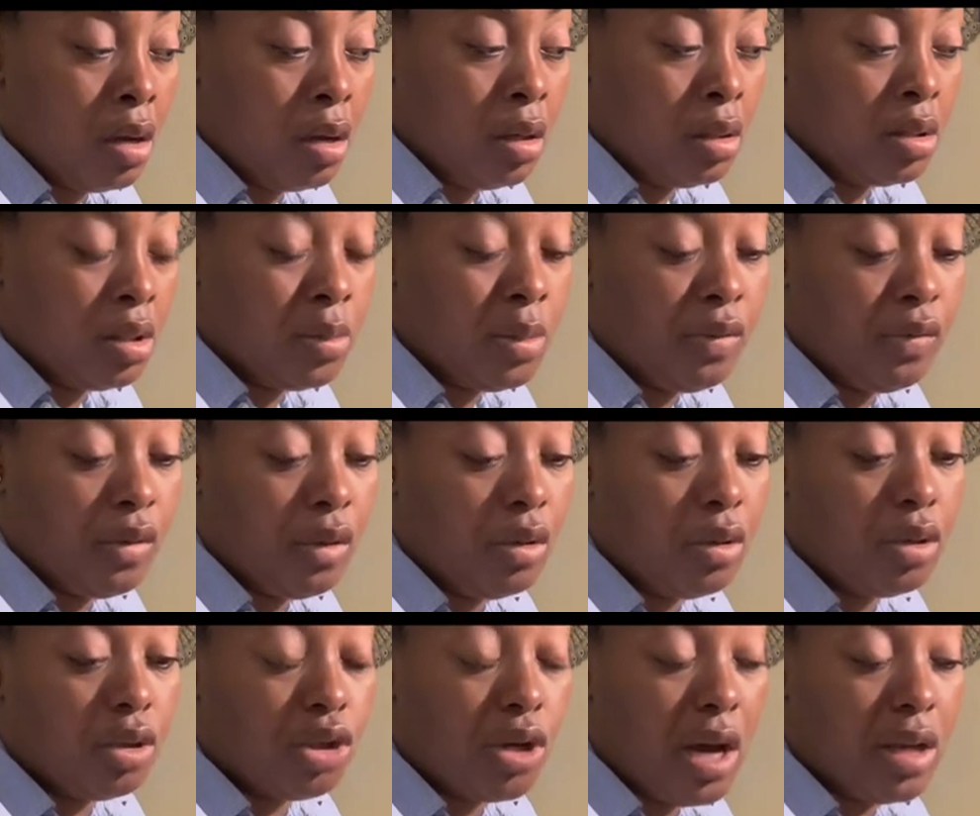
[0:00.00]
Some of you, you're
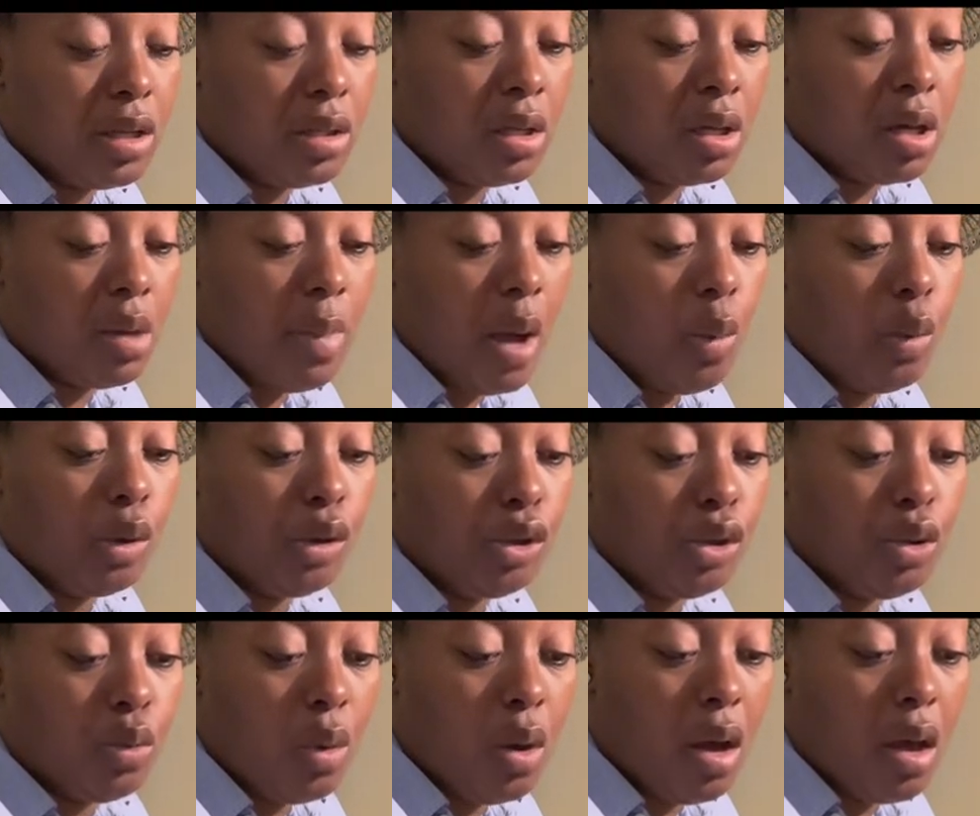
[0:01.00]
trying to think about what do
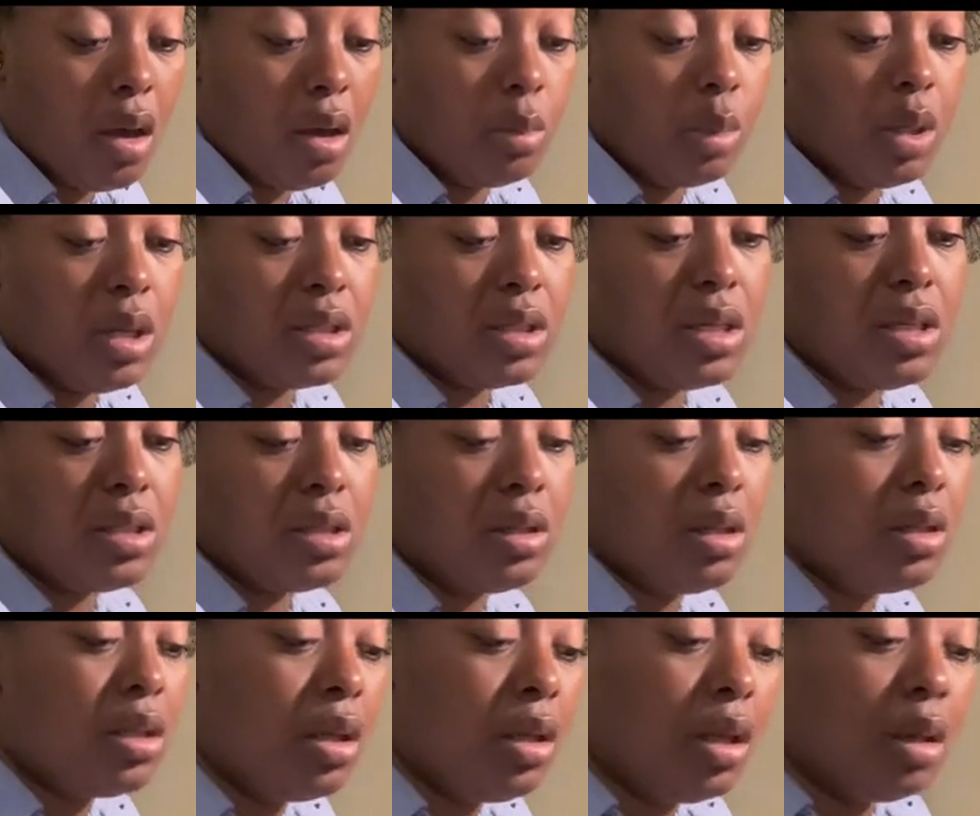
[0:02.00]
you want because he's in a
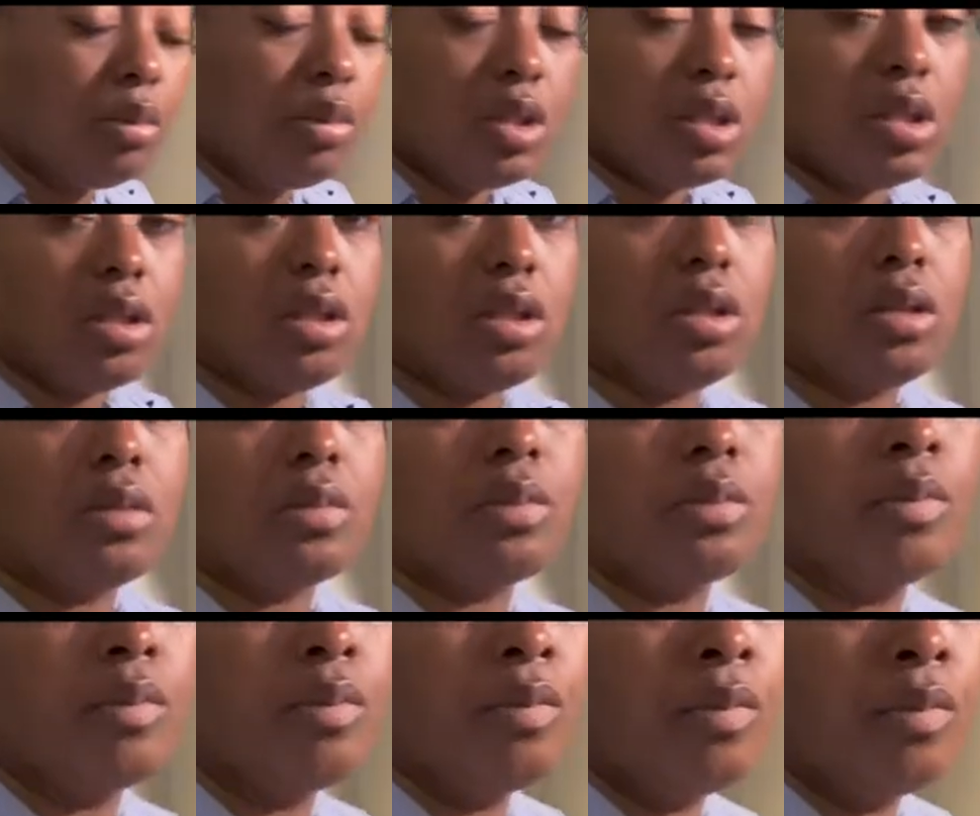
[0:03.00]
thinking position.
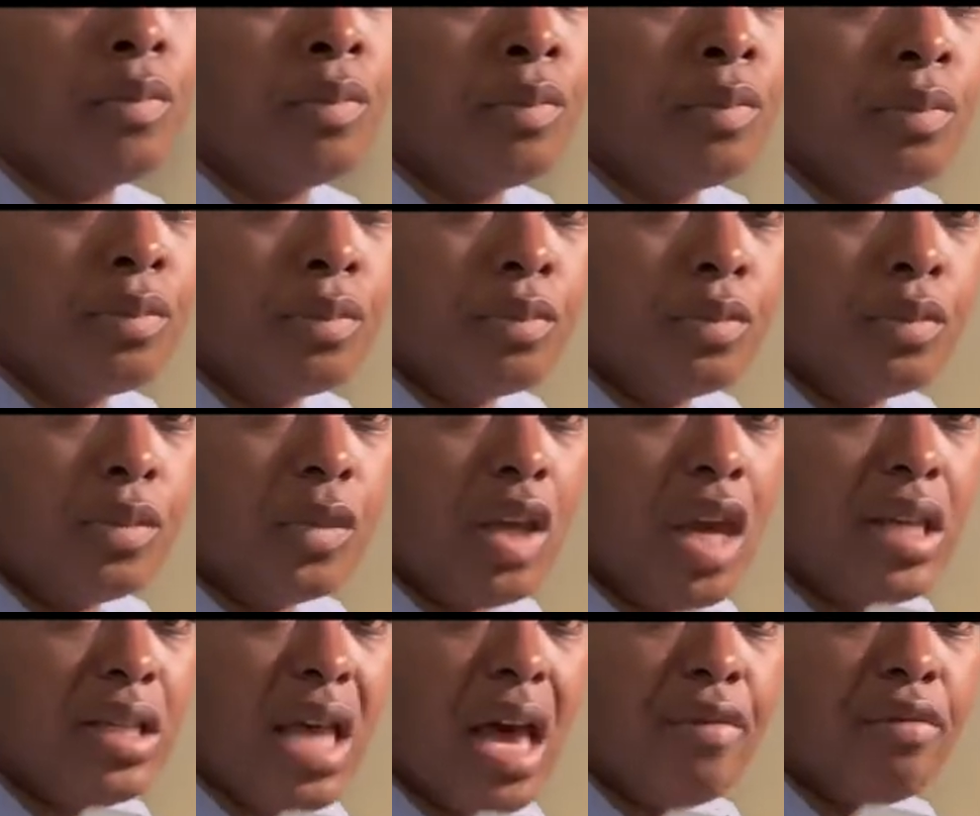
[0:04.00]

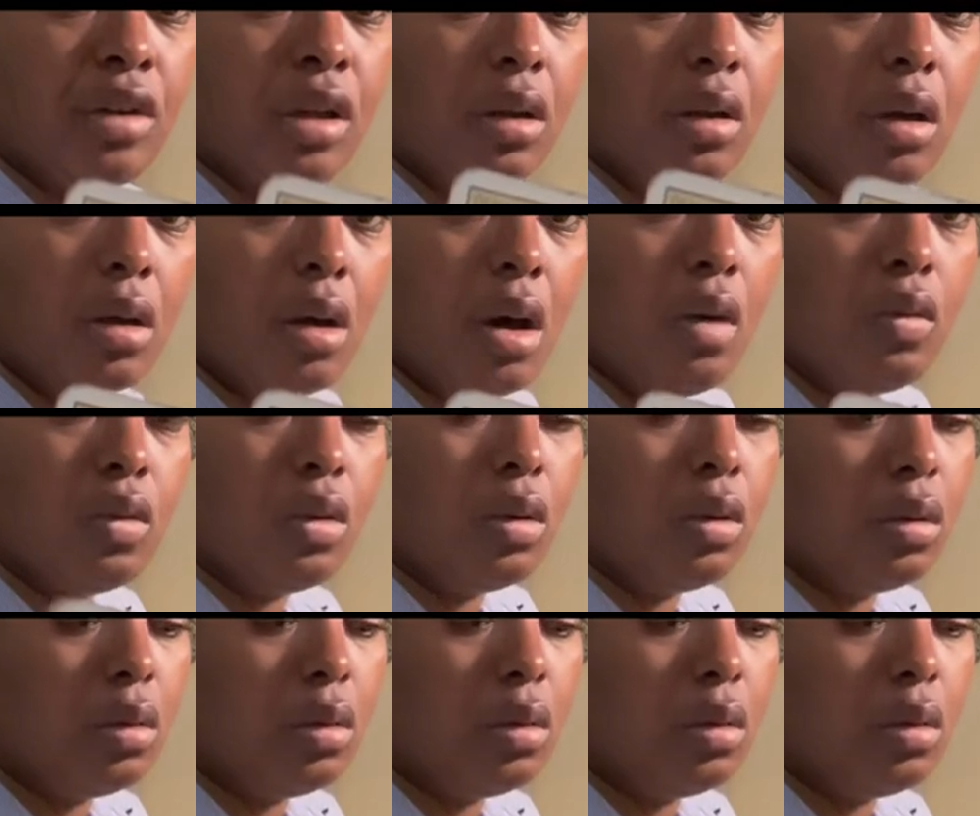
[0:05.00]
He's having a look over.